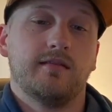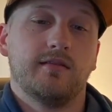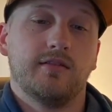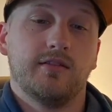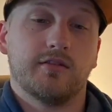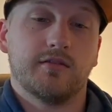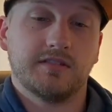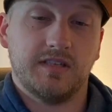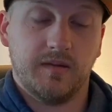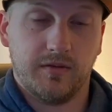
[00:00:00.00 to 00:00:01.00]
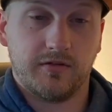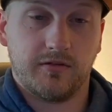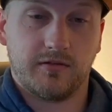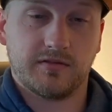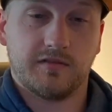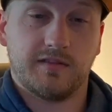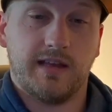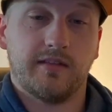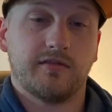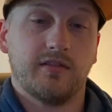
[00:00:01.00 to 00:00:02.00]
your sleeping quarters are
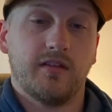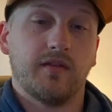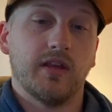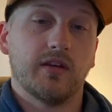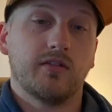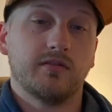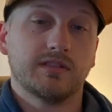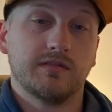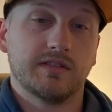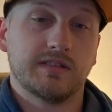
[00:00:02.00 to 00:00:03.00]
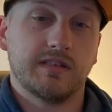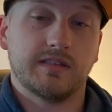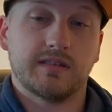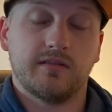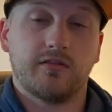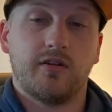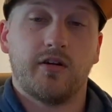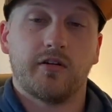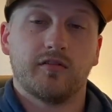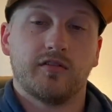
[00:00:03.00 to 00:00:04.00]
tethered to the vehicle, so it's a little
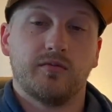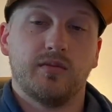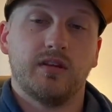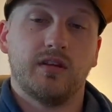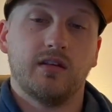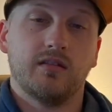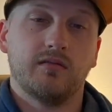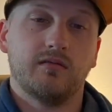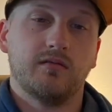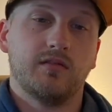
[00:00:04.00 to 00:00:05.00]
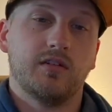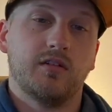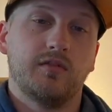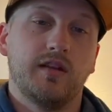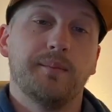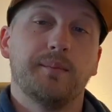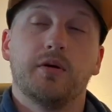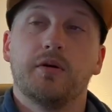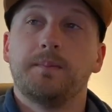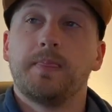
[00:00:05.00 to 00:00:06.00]
harder to be
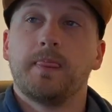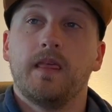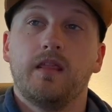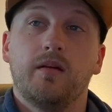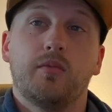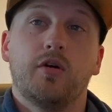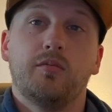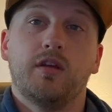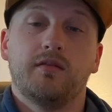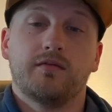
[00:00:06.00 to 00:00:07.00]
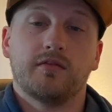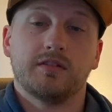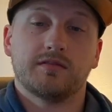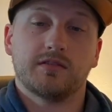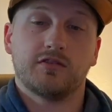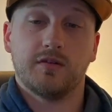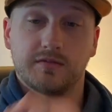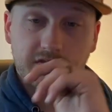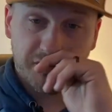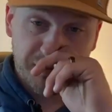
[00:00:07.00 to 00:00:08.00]
nimble in the moment for these quick
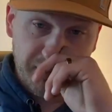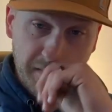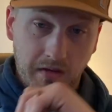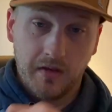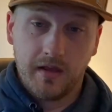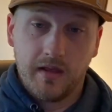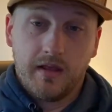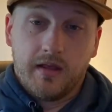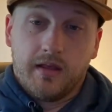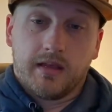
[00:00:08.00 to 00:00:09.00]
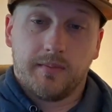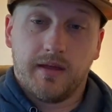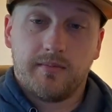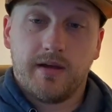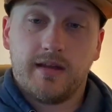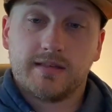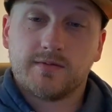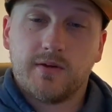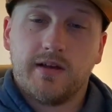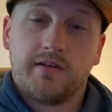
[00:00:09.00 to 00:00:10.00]
trips. So keep that in mind
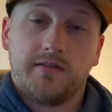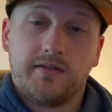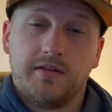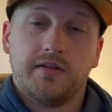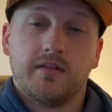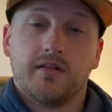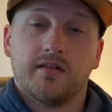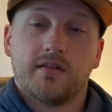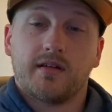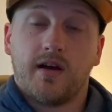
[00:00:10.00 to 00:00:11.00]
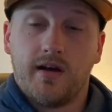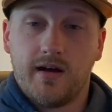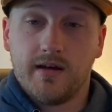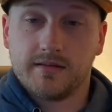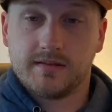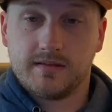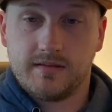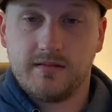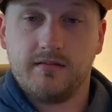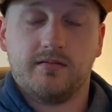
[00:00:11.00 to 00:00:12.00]
as well.
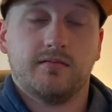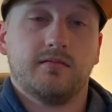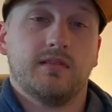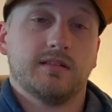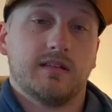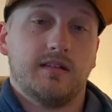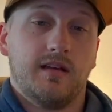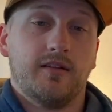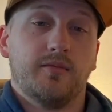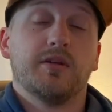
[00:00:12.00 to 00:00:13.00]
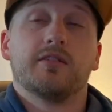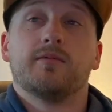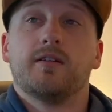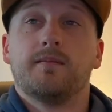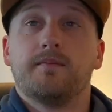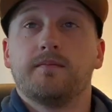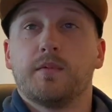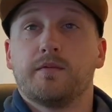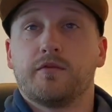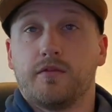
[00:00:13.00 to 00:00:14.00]
Costs is another big one
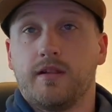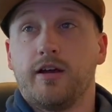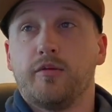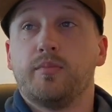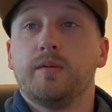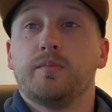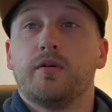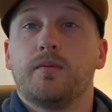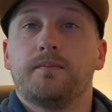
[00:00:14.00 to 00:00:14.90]
for a lot of people.